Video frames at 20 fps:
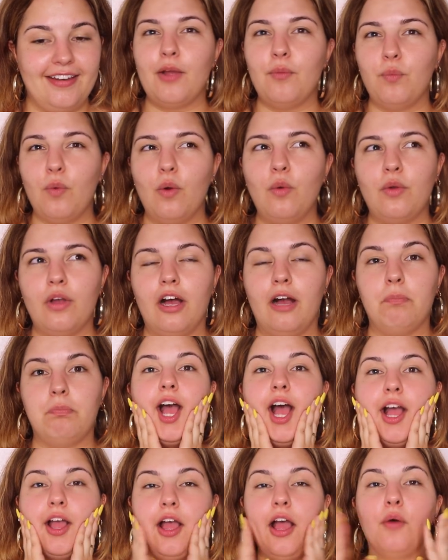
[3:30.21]
I woke up,
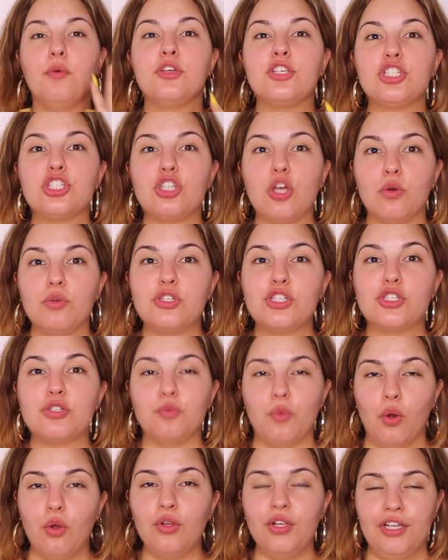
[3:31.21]
I was so
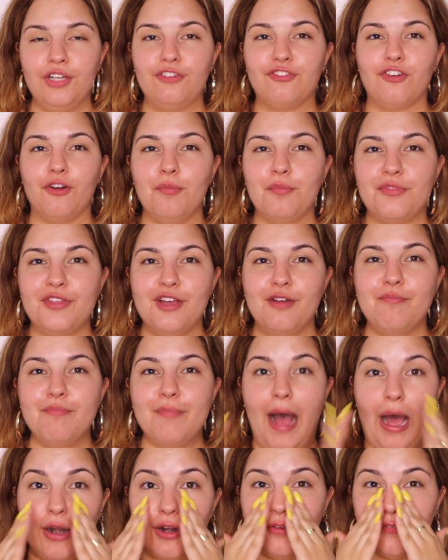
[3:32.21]
swollen from the
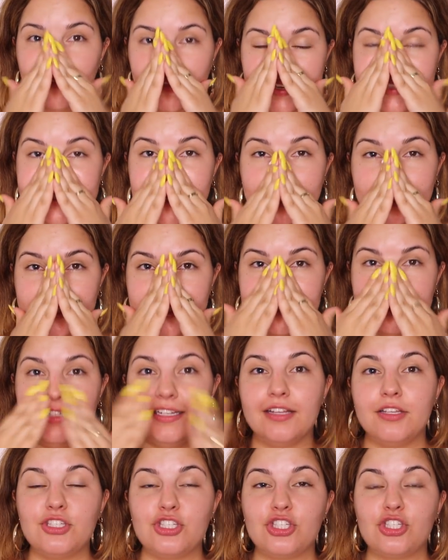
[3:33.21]
amount of like tahini
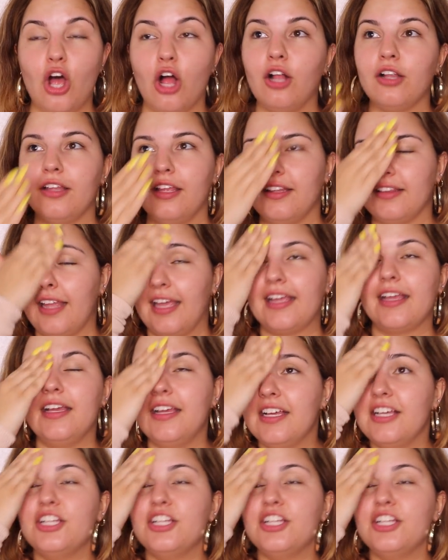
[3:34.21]
and salt and like